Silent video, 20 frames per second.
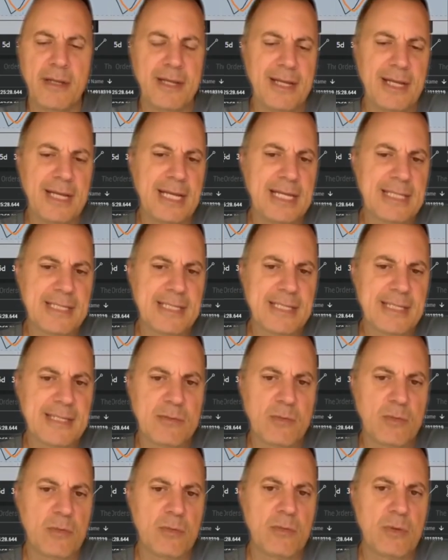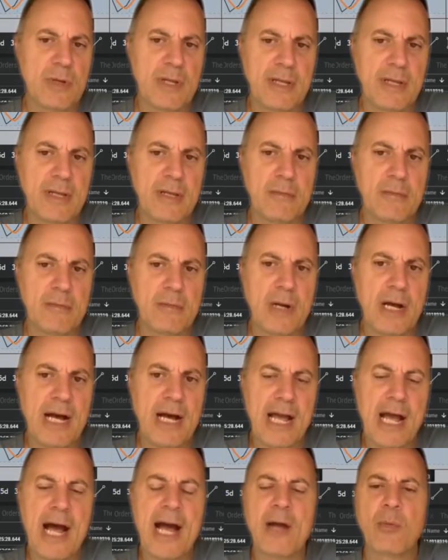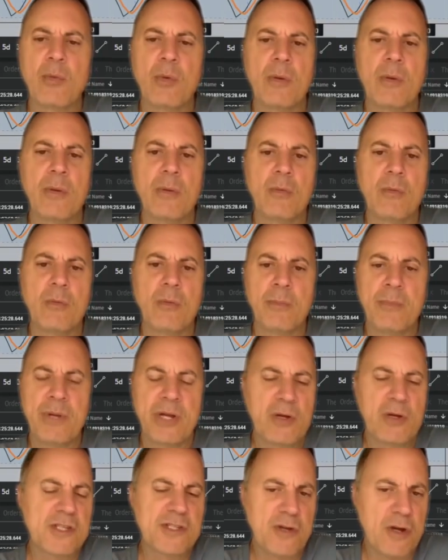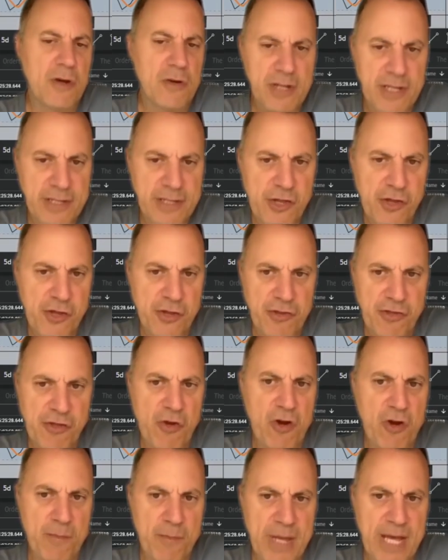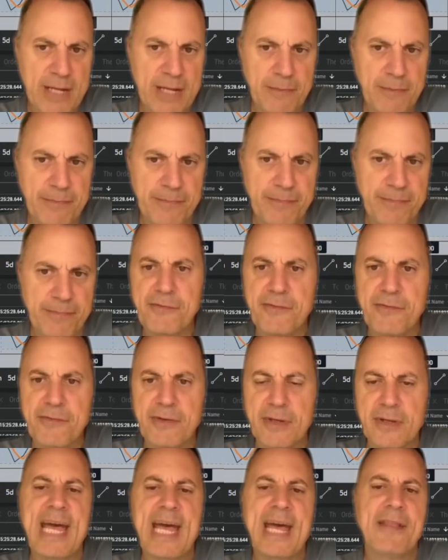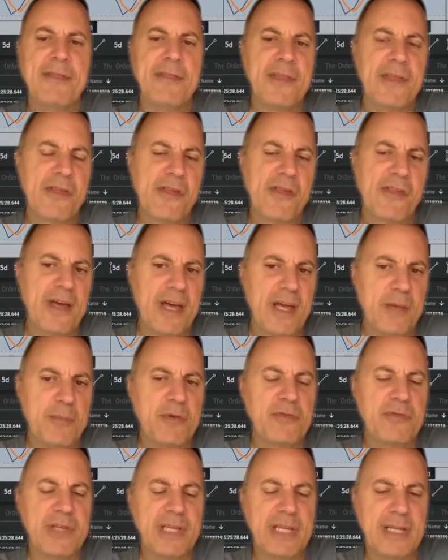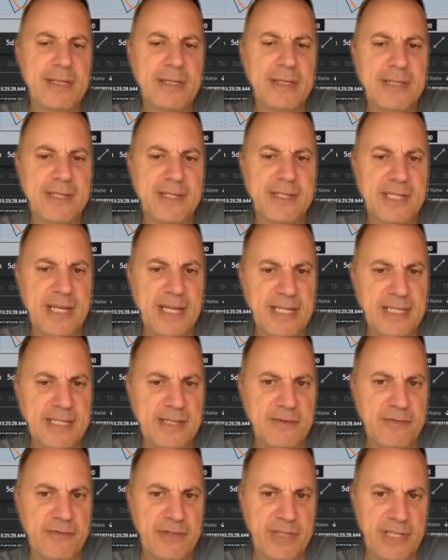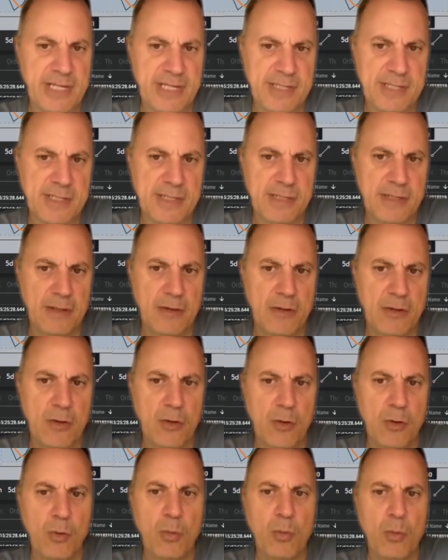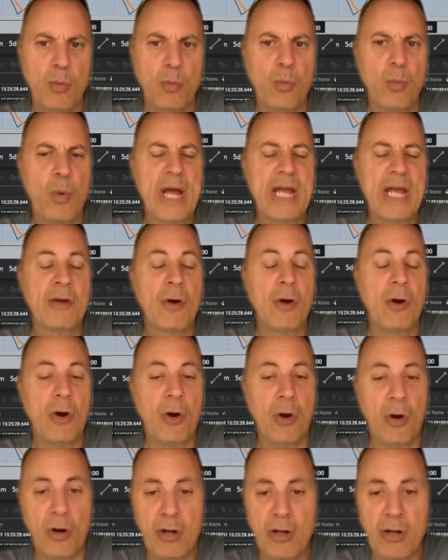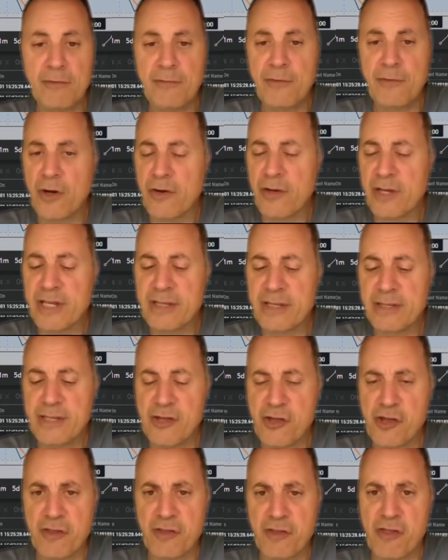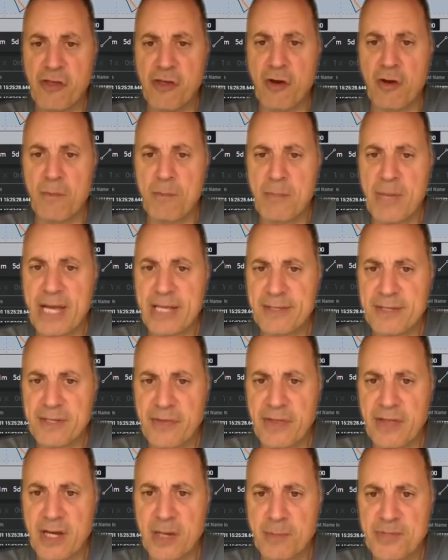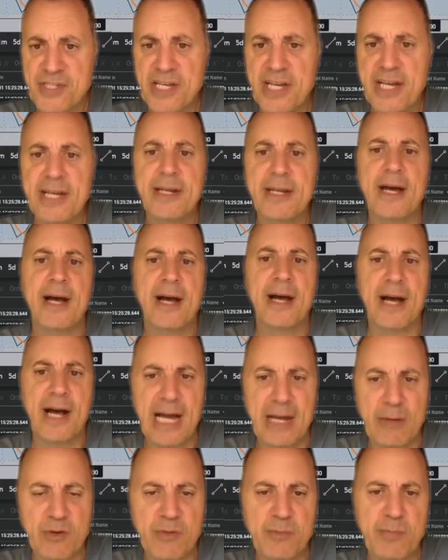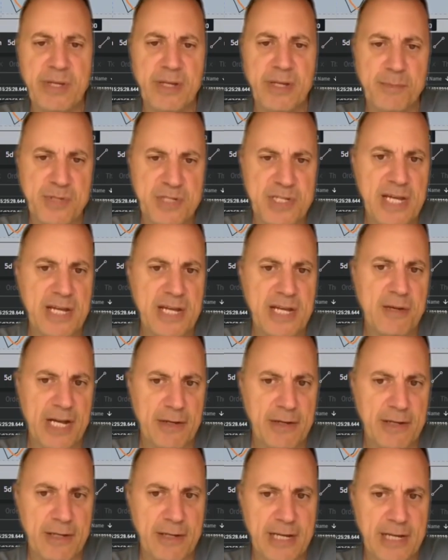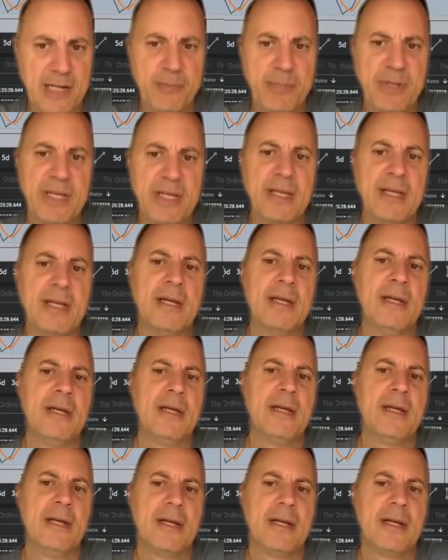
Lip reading: it's I because our conditions aren't met. If we had this type of indecisiveness when all of our conditions are met to the upside, I would be upset about it. I'd be